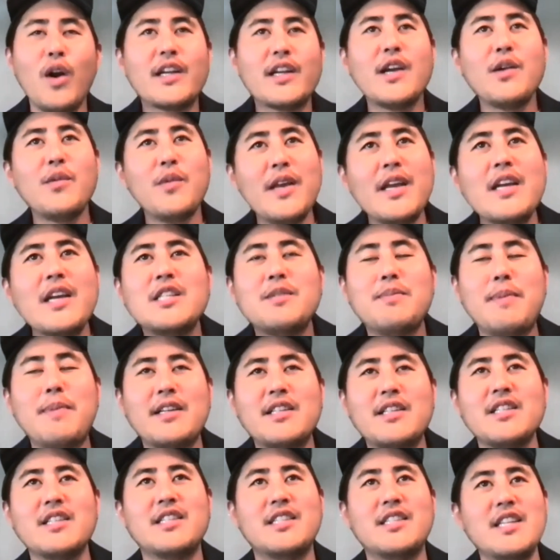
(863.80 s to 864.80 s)
can we
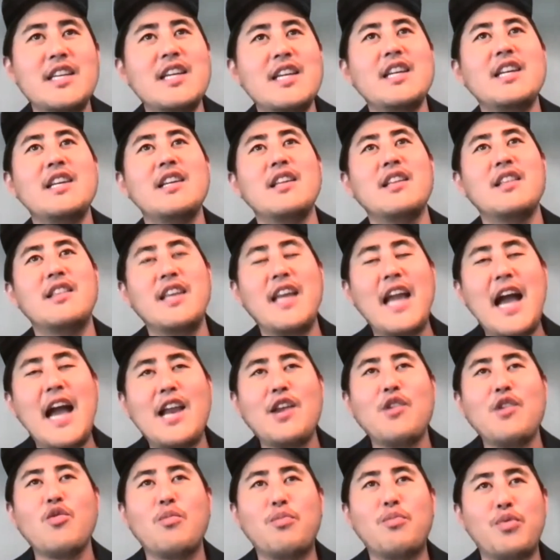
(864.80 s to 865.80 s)
expect to see the
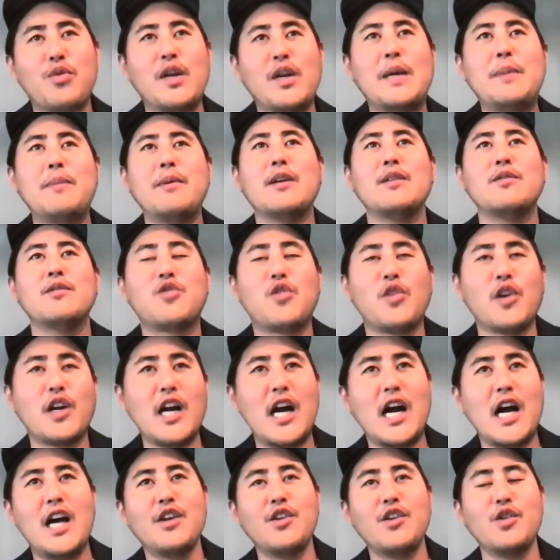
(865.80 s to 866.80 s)
annual premiums for
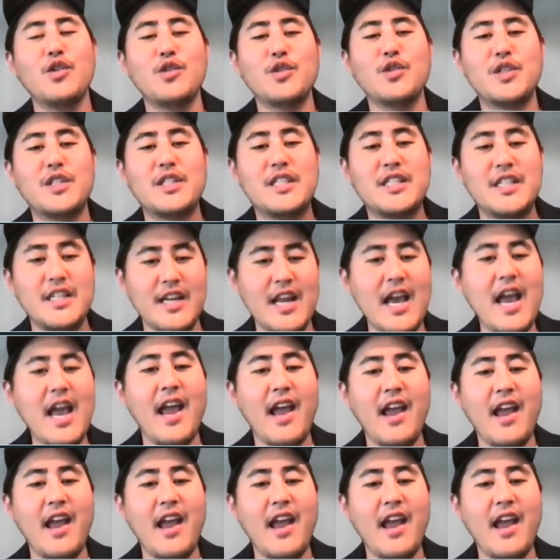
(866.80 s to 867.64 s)
condos today?